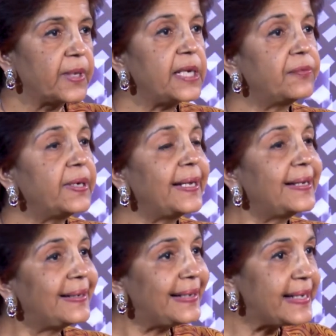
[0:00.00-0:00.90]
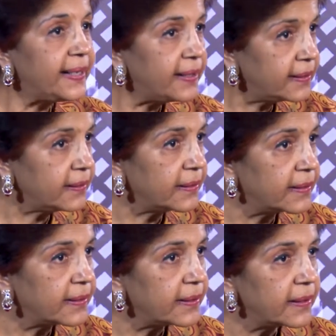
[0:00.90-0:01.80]
even in lean,
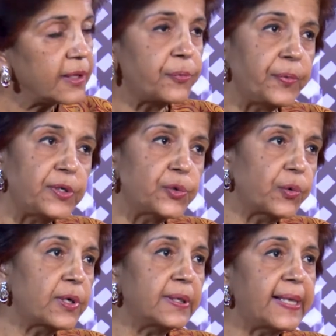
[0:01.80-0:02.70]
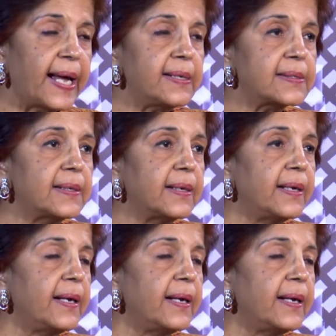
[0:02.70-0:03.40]
if we total that,